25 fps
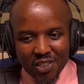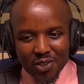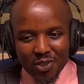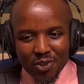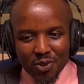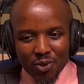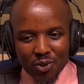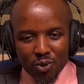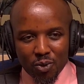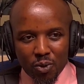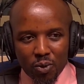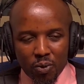
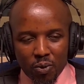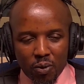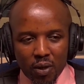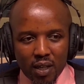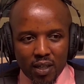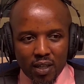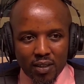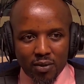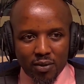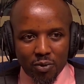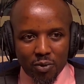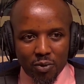So
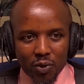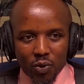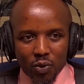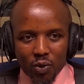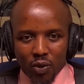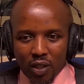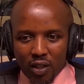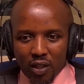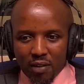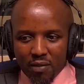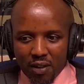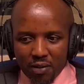as we were
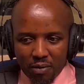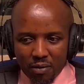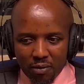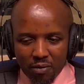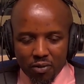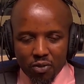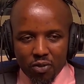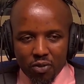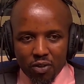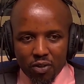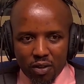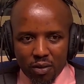talking even
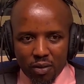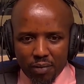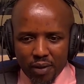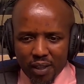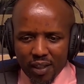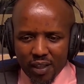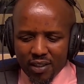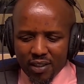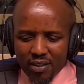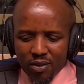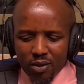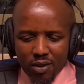during the
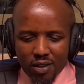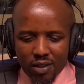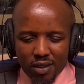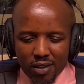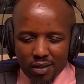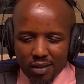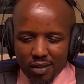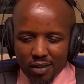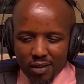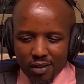break, it's not,